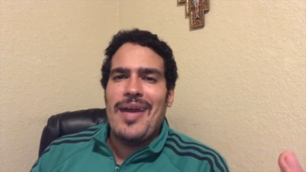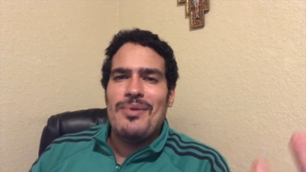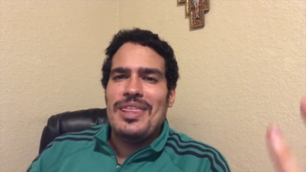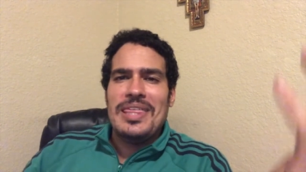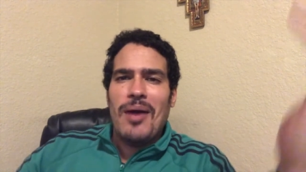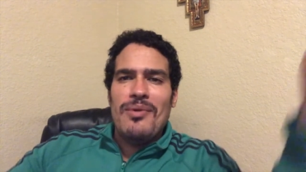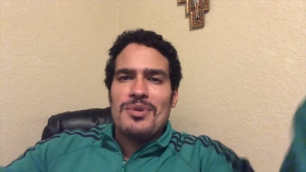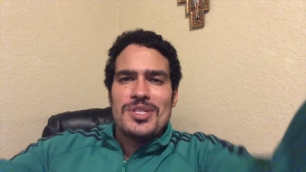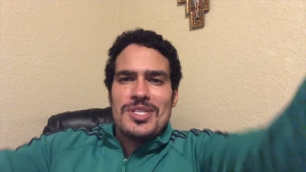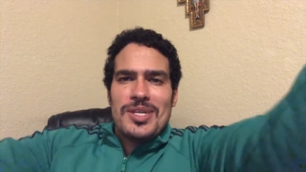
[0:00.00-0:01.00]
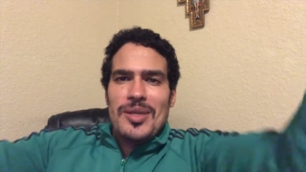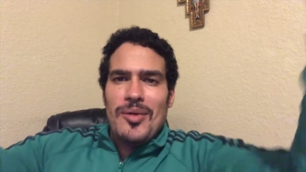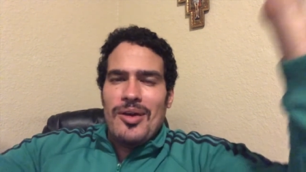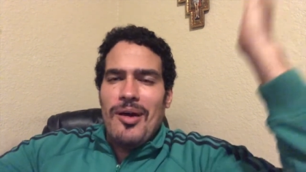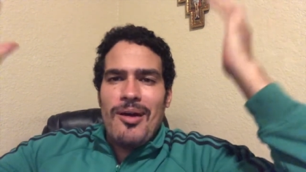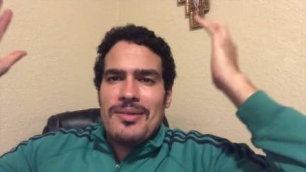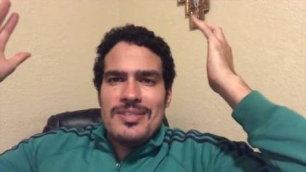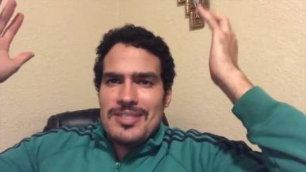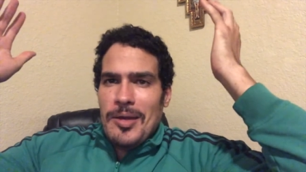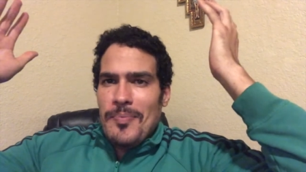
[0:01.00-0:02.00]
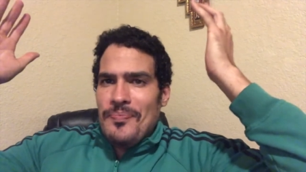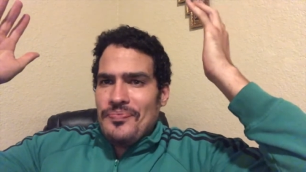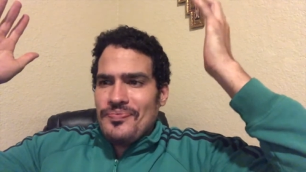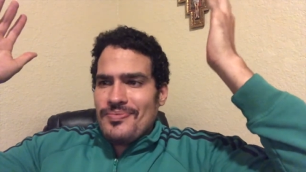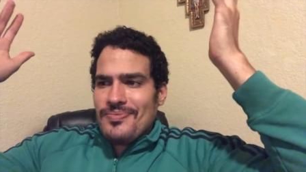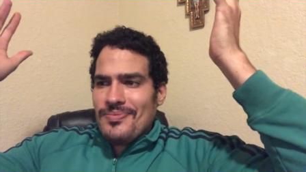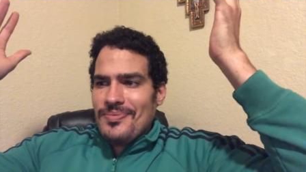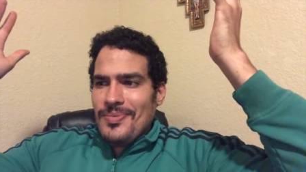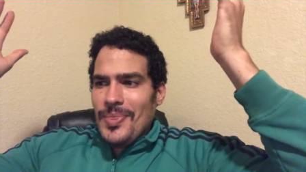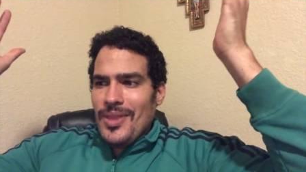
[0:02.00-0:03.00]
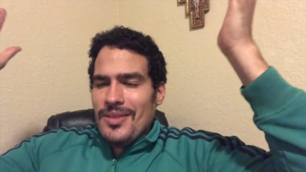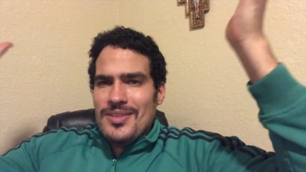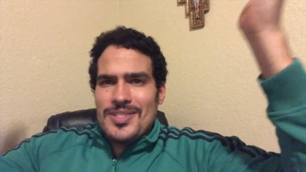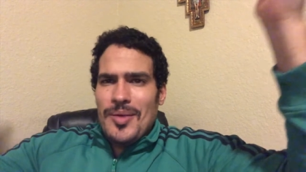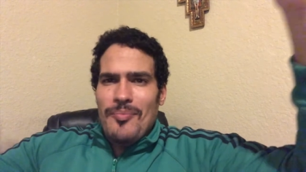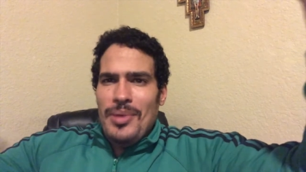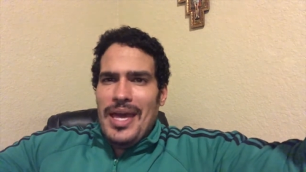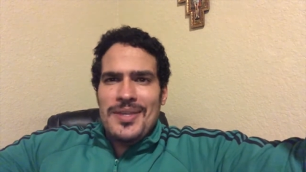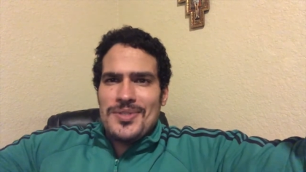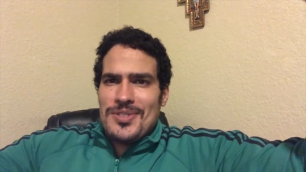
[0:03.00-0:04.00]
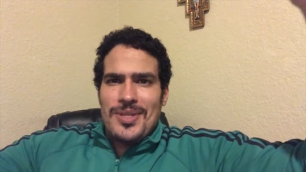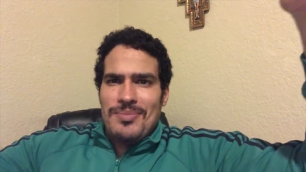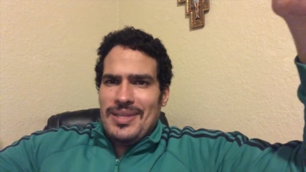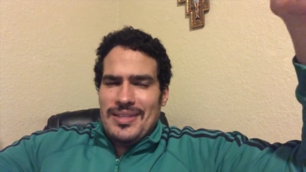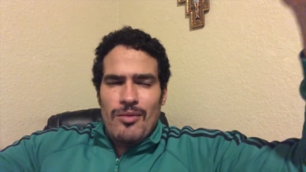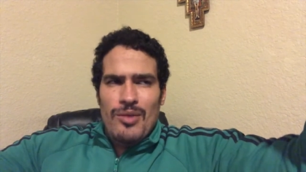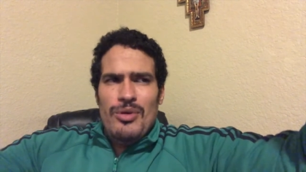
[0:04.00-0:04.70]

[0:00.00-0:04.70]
we thought we were just going to guard some some base or something like that.